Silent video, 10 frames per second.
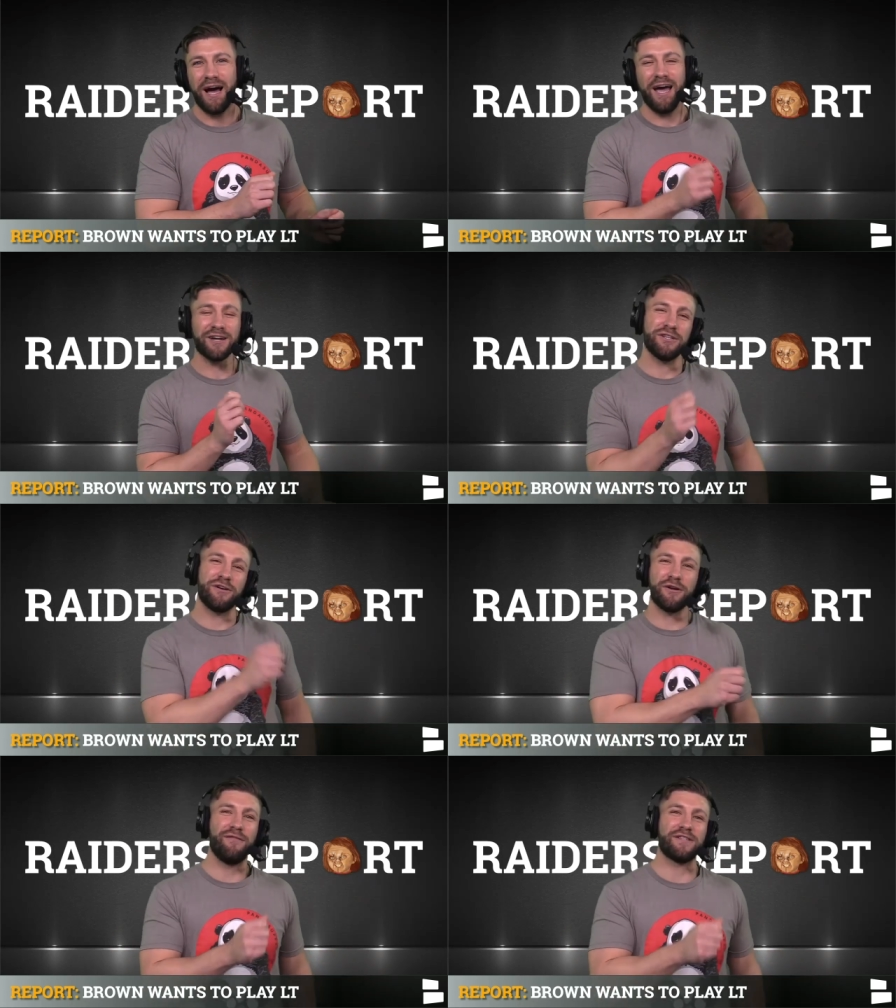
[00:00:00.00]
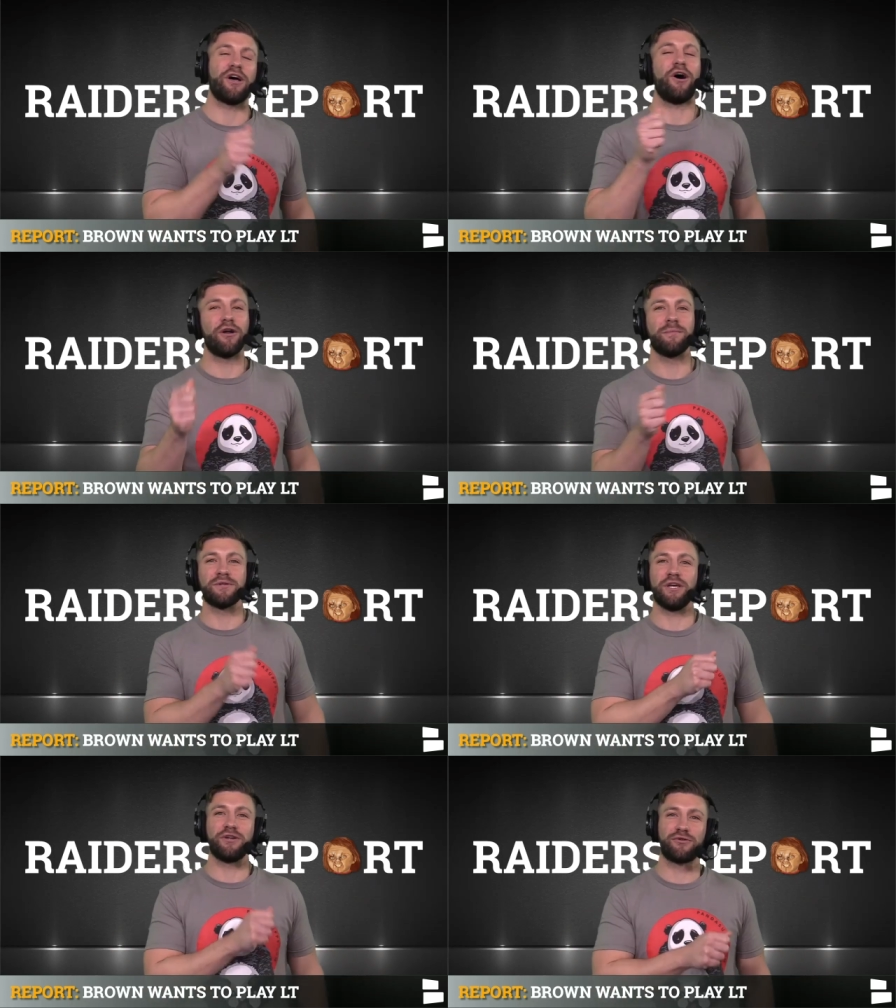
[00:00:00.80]
I actually don't know if that's
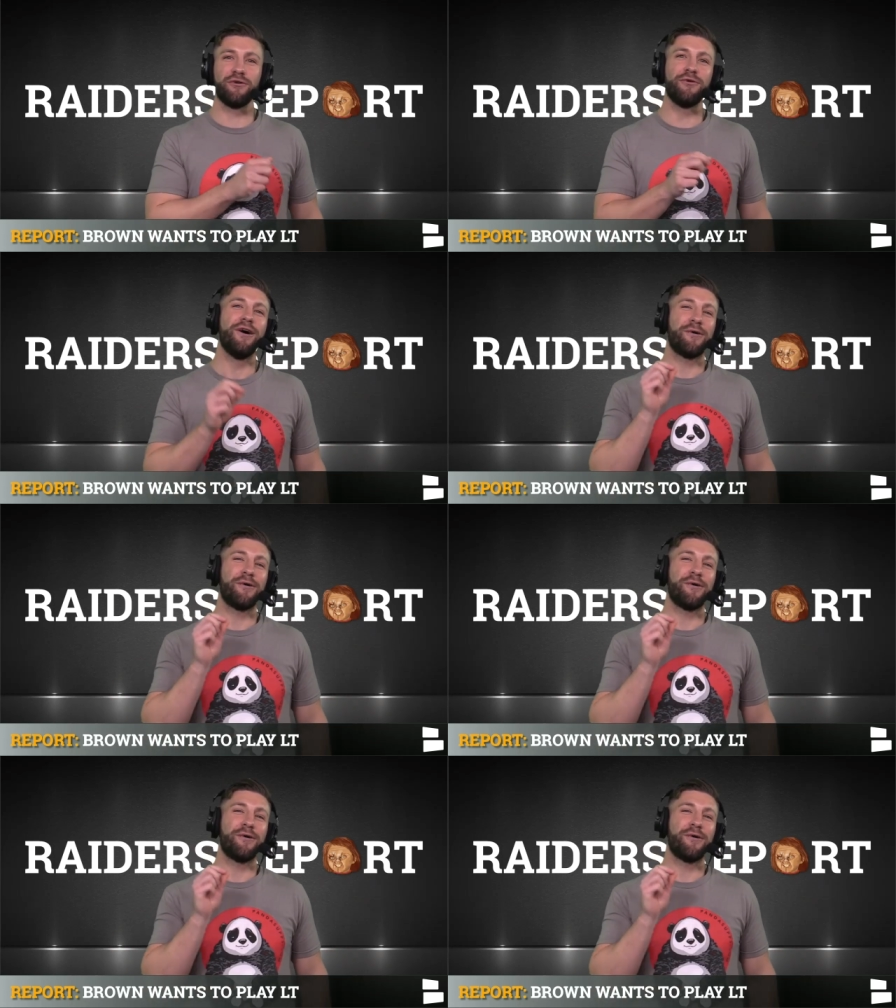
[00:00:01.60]
100% true.